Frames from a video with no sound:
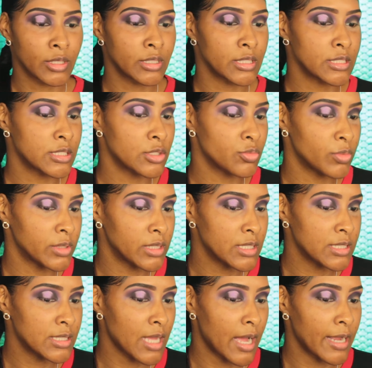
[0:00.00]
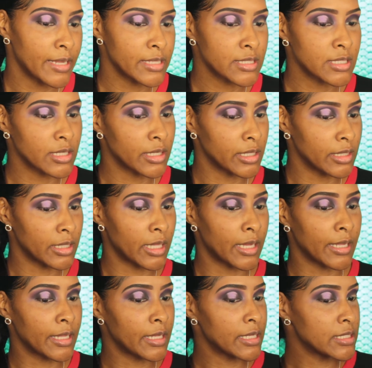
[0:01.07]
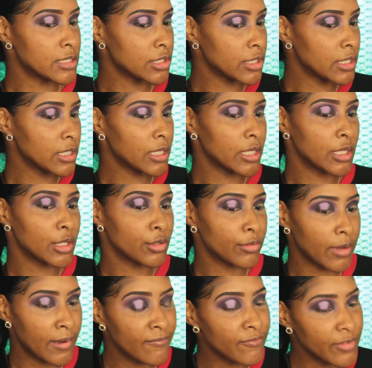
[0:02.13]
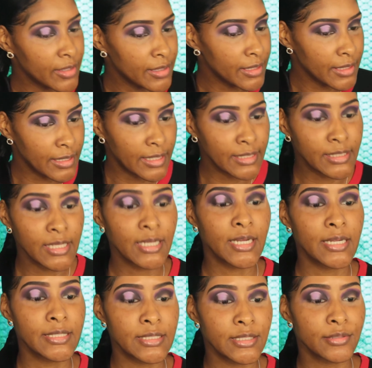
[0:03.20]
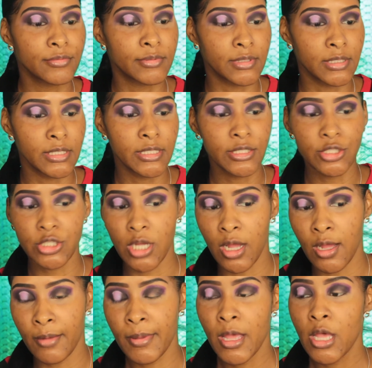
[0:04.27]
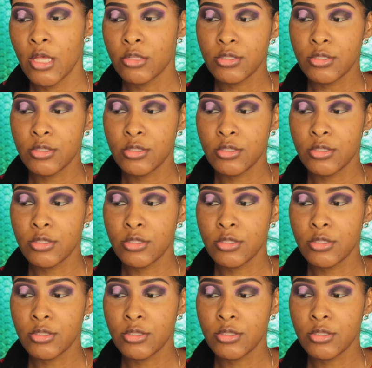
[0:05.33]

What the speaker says: This is what this eye is looking like. It's looking cute. I'm feeling it. I think I did a really good job.